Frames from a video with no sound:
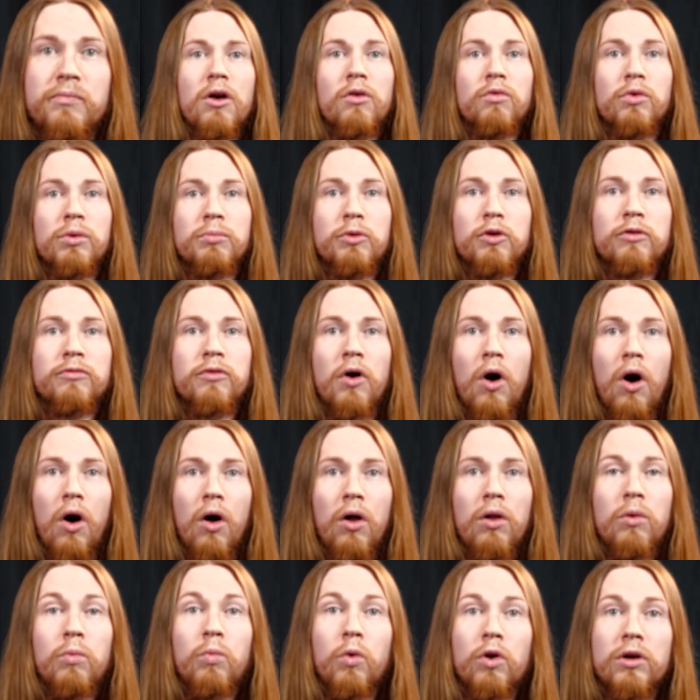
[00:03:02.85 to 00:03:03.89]
Remove
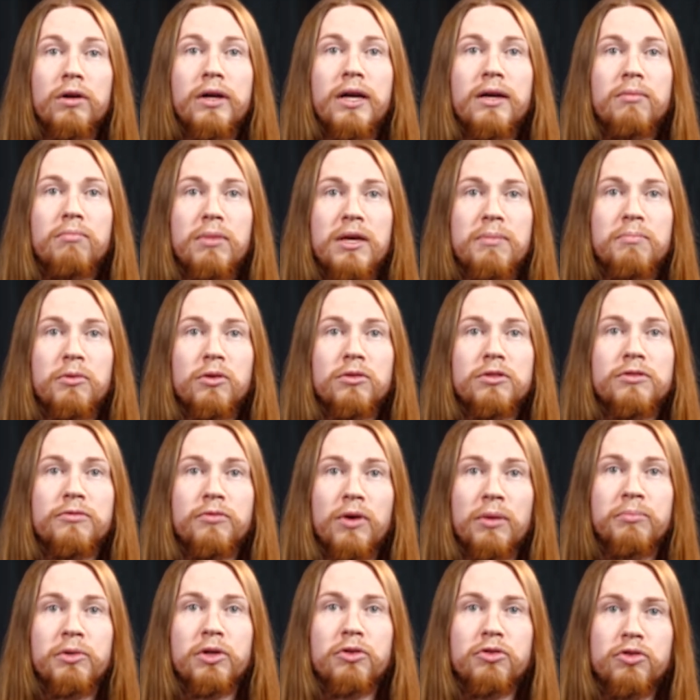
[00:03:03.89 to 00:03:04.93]
all working meeples
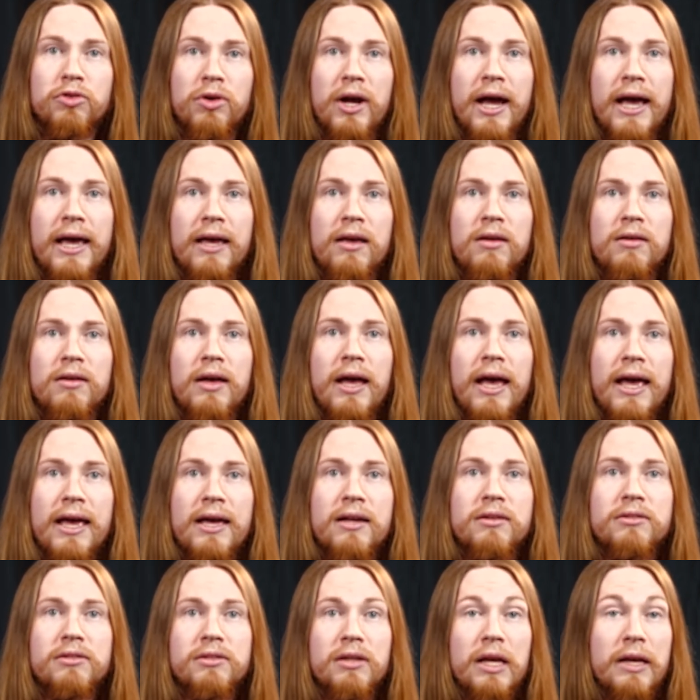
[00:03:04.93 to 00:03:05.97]
from your tray,
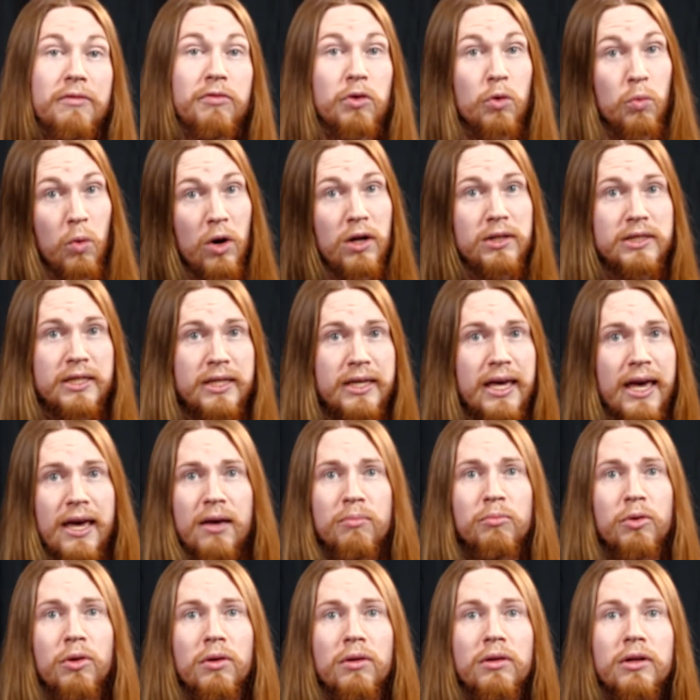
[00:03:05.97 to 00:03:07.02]
and if you want to
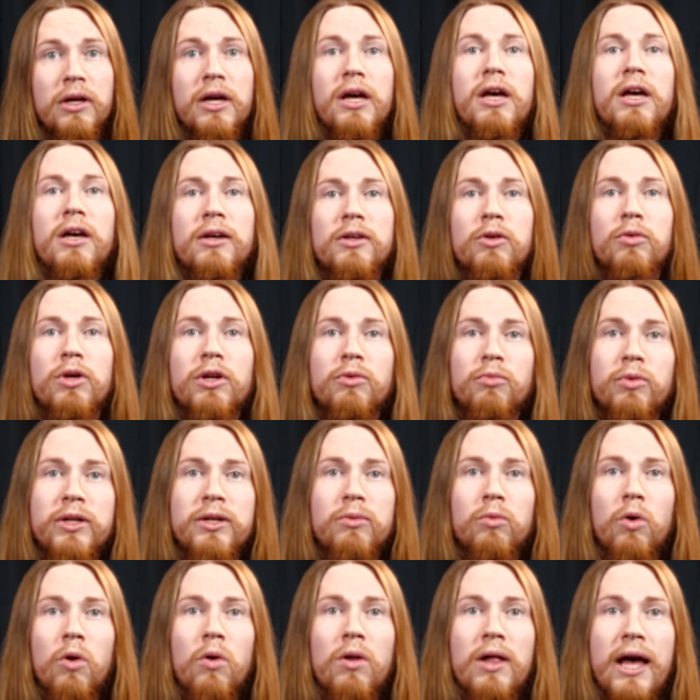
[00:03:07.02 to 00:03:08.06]
gamble, you can
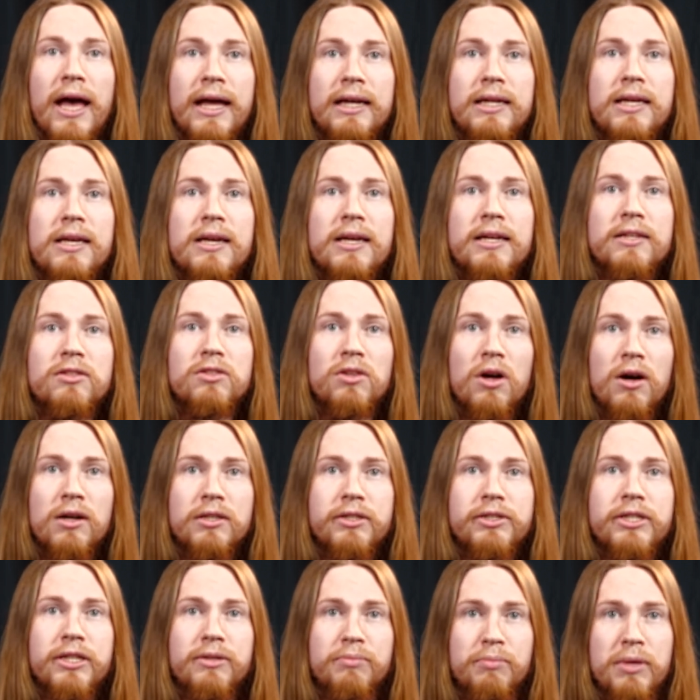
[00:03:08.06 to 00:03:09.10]
re-roll any
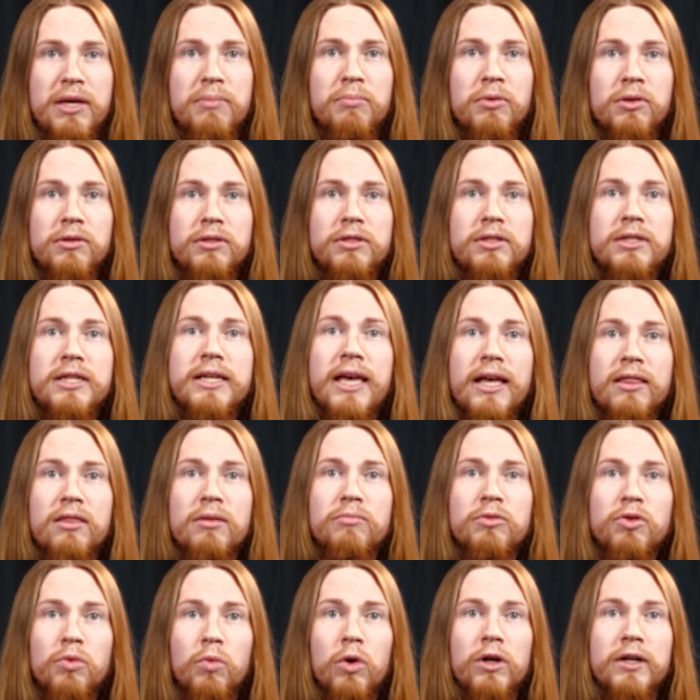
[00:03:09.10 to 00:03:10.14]
exhausted meeples to get
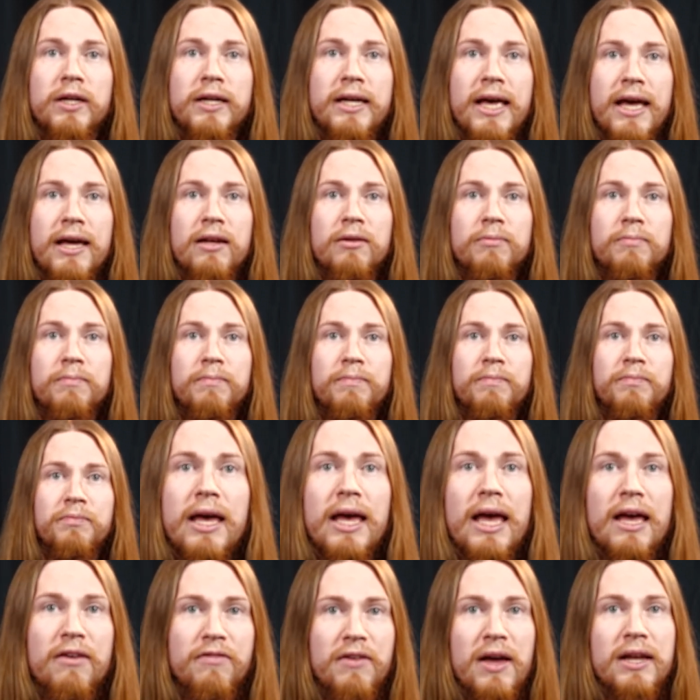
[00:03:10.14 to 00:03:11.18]
them to work again.
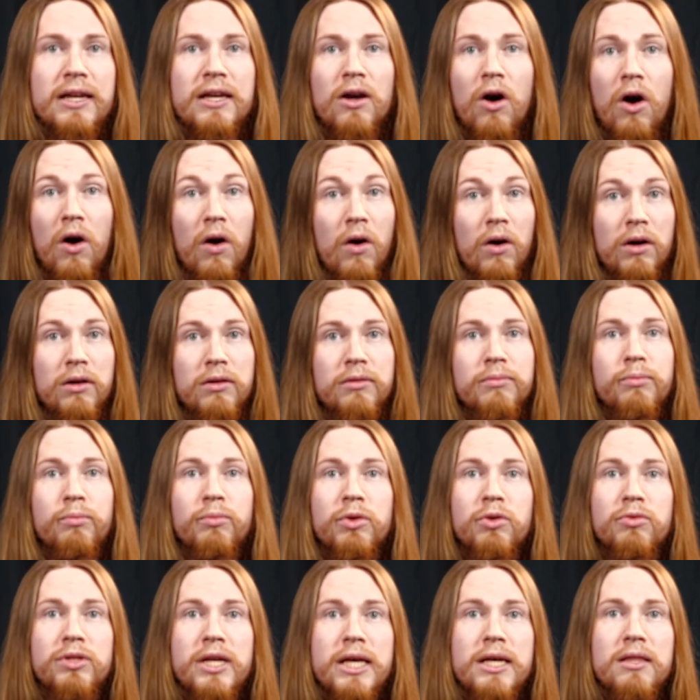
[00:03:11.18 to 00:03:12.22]
If any are,
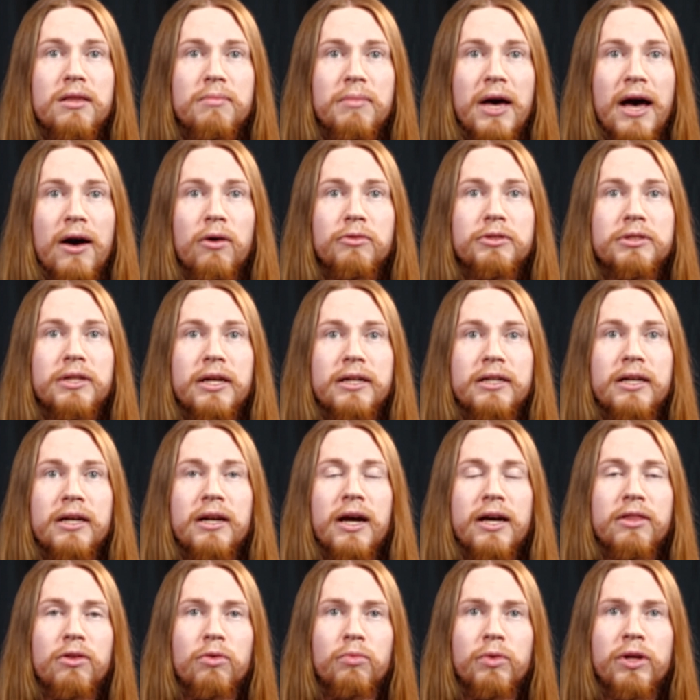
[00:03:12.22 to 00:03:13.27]
you take them out and can
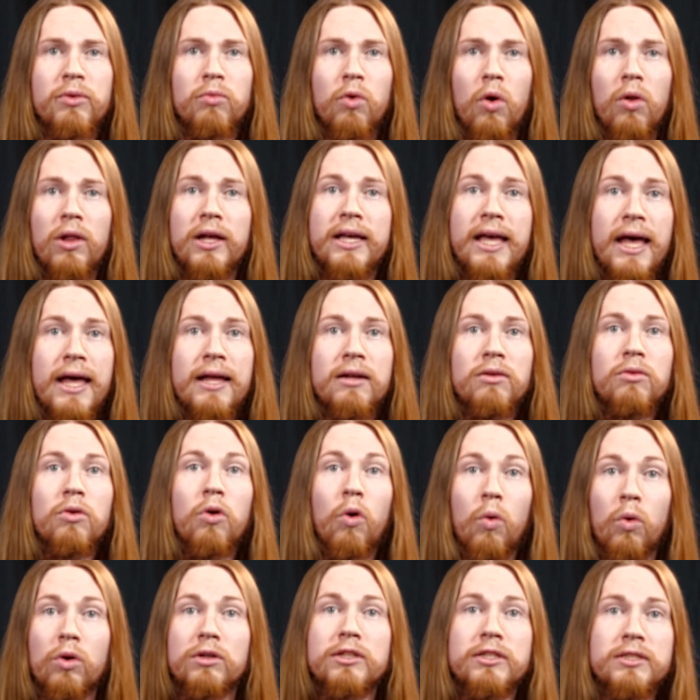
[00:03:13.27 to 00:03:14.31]
either re-roll again
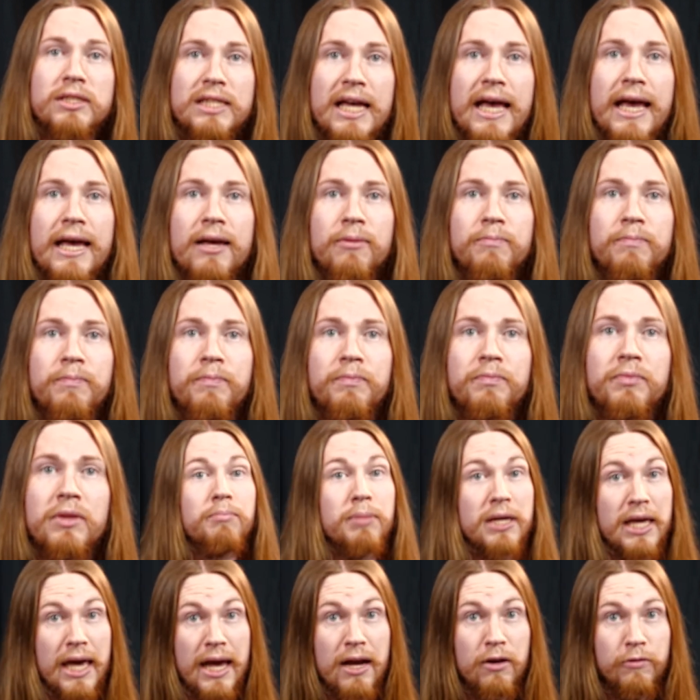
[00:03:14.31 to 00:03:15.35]
or stay.
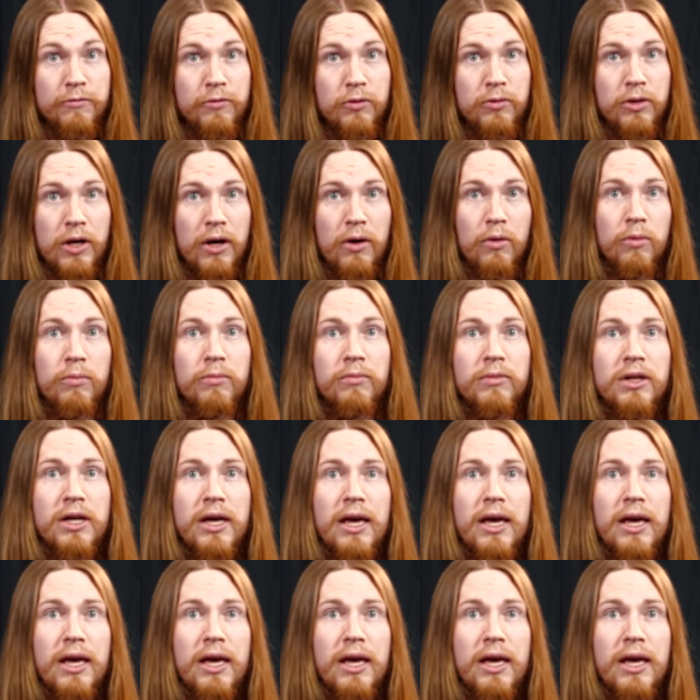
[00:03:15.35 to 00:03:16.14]
Be careful though.